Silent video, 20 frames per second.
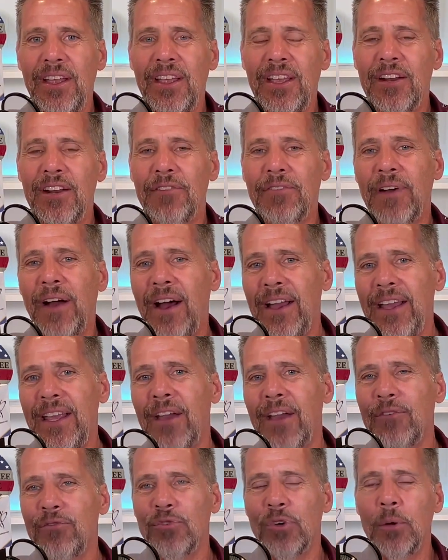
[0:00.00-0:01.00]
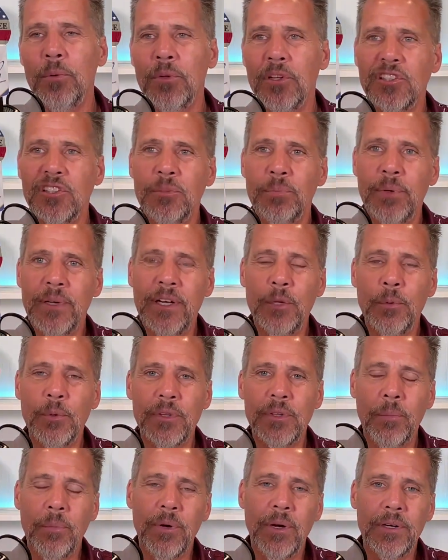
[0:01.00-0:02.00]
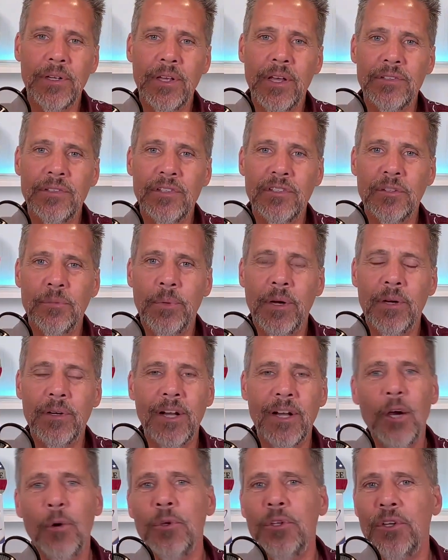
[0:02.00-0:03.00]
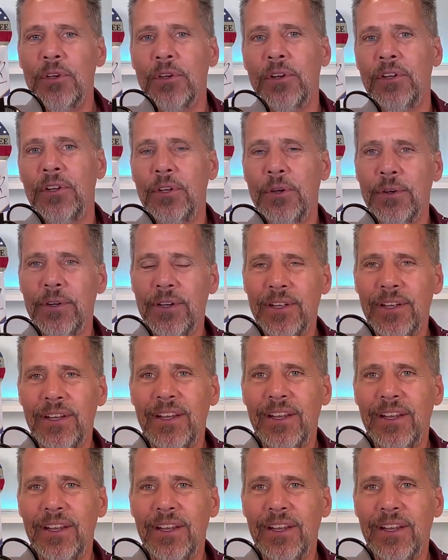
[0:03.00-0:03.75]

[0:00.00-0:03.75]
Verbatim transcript: And if I have trouble explaining what the podcast is about, how are you going to do it?